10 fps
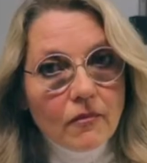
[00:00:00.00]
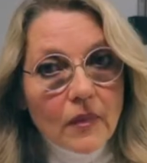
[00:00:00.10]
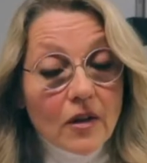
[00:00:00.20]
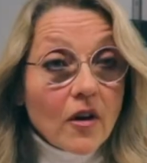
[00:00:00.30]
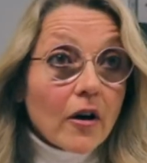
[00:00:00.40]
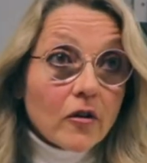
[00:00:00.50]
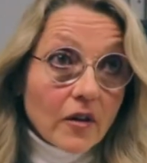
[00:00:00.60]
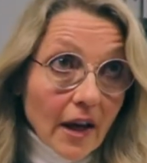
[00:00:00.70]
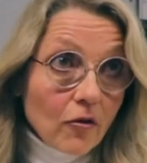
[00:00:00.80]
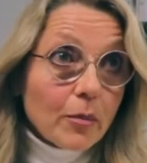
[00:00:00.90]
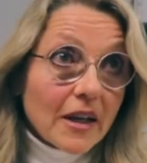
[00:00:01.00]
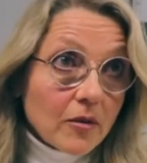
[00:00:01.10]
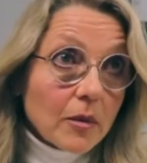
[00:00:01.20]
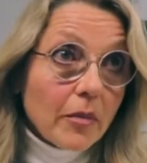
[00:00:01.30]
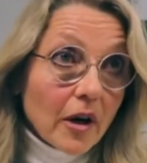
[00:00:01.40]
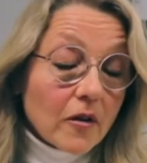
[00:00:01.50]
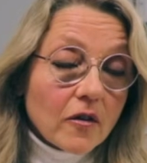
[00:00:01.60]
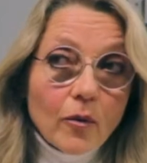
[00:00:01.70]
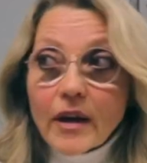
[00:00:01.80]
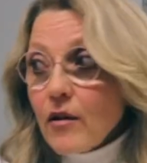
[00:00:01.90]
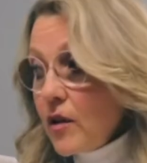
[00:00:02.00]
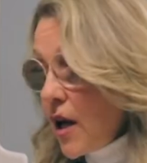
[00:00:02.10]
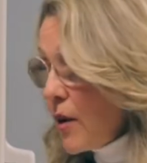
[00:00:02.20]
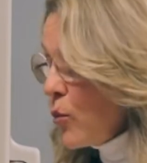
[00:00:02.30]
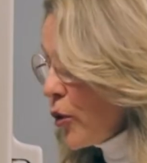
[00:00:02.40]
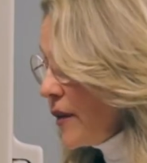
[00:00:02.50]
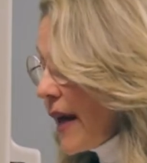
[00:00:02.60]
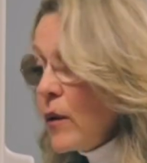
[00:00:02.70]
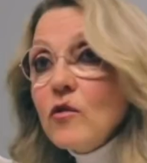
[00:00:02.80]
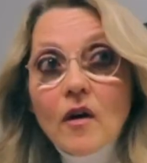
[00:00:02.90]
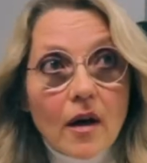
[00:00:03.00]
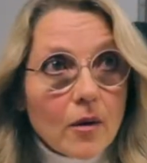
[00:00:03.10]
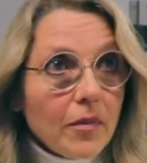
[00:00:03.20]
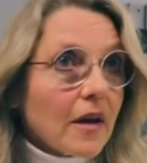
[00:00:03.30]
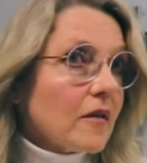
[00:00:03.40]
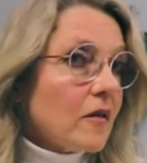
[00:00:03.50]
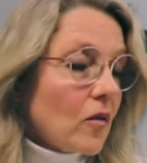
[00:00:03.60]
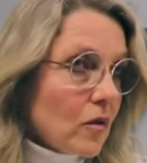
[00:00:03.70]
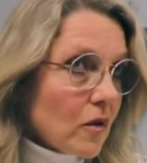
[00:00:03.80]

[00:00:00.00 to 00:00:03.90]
It's harder to get replacement parts, so we have a lot more downtime because it's old